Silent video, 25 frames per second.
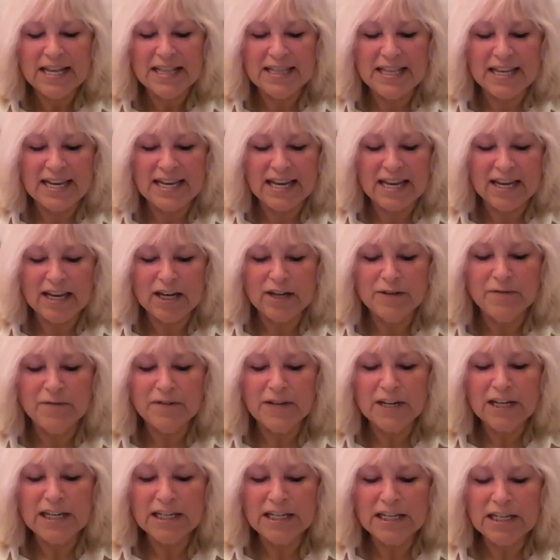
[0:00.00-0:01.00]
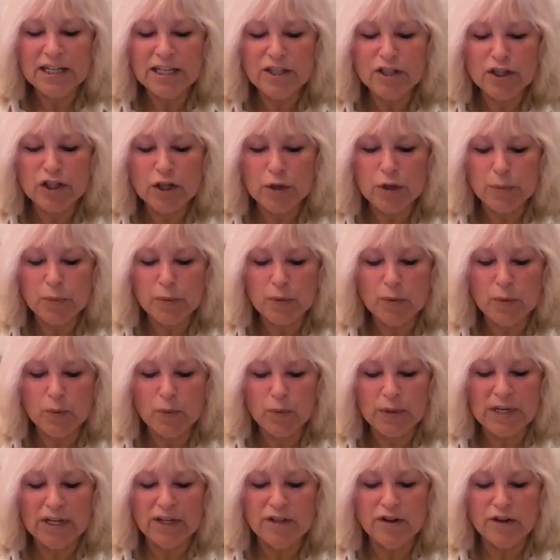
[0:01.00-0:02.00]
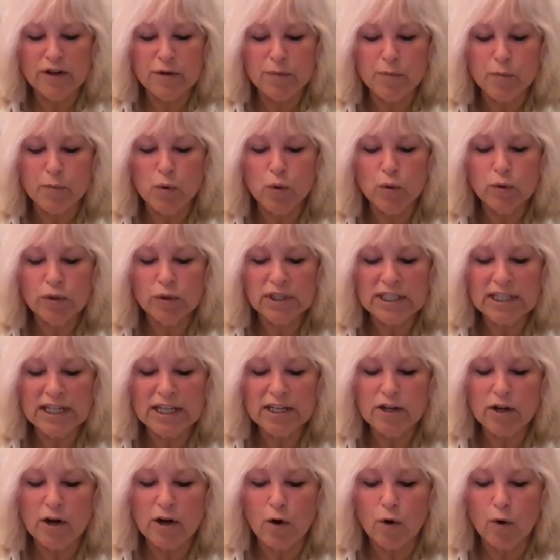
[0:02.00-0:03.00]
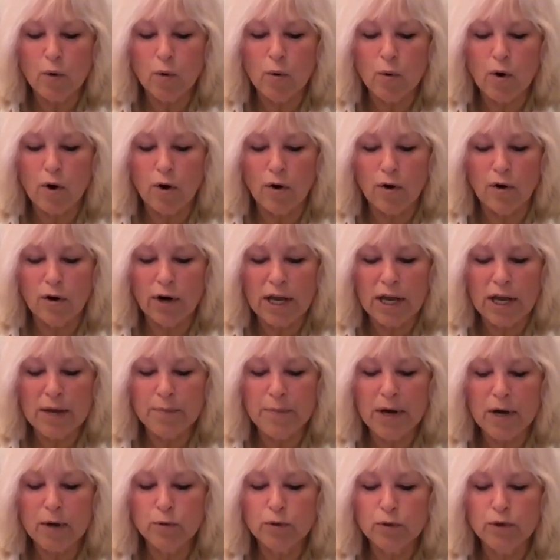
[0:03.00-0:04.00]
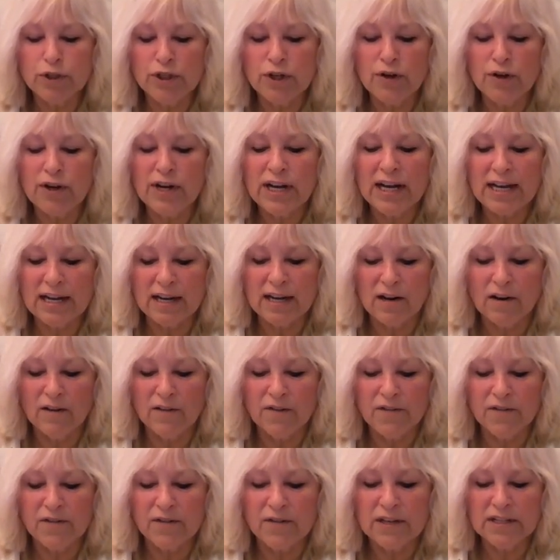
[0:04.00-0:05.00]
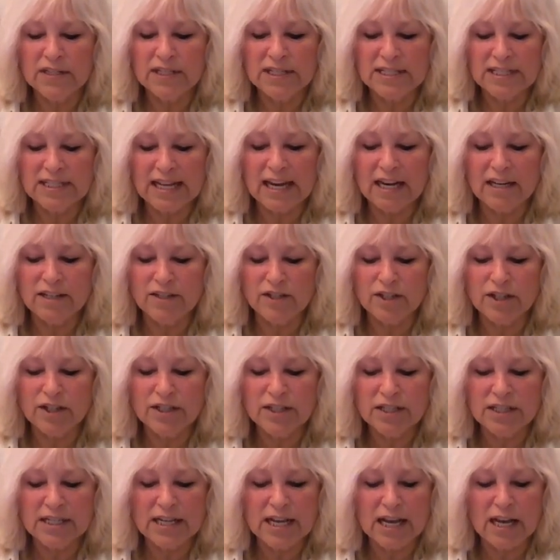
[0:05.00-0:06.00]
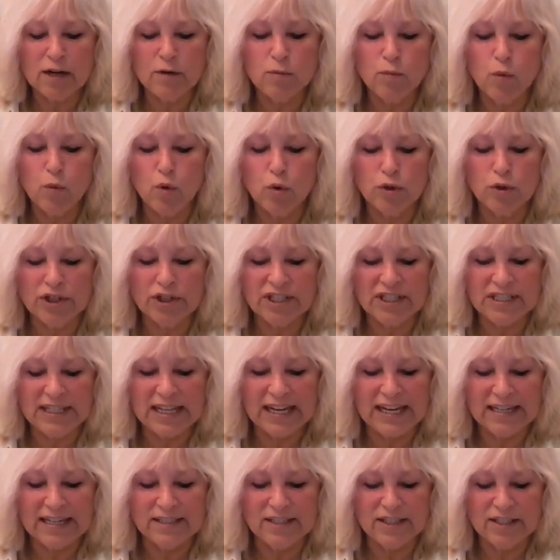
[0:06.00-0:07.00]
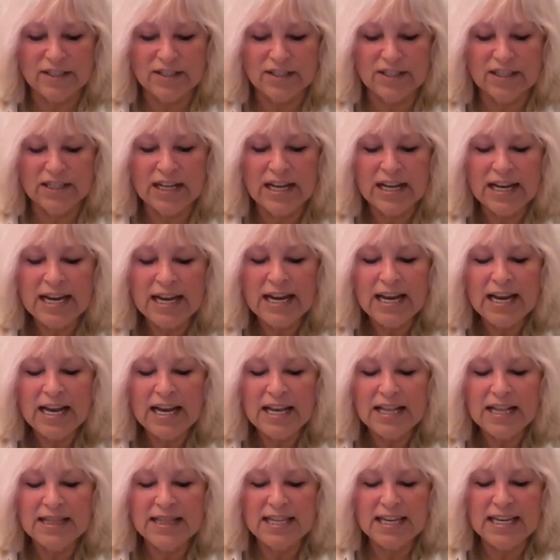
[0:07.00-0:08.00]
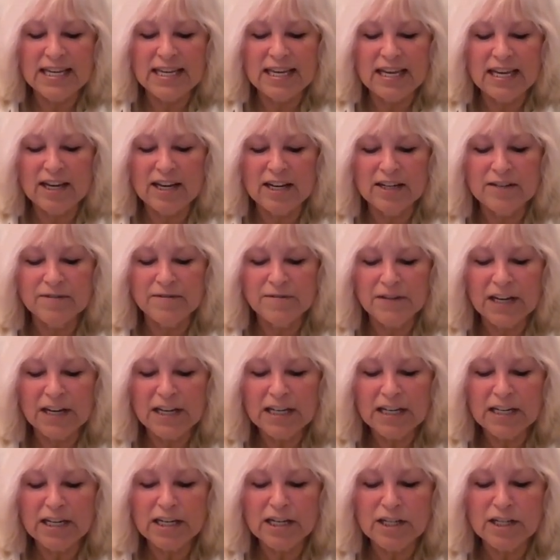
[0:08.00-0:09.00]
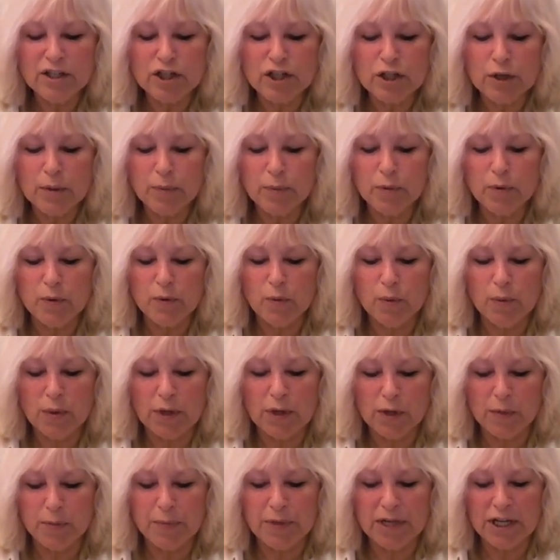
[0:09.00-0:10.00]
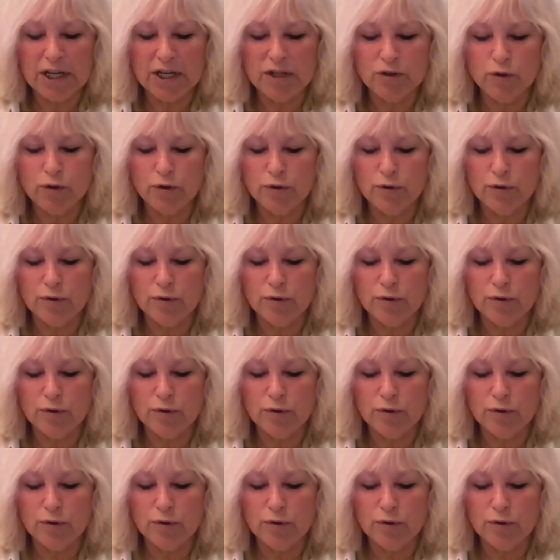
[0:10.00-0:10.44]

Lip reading: The RFID chip will remotely know all about your health status and mood status. The RFID chip will be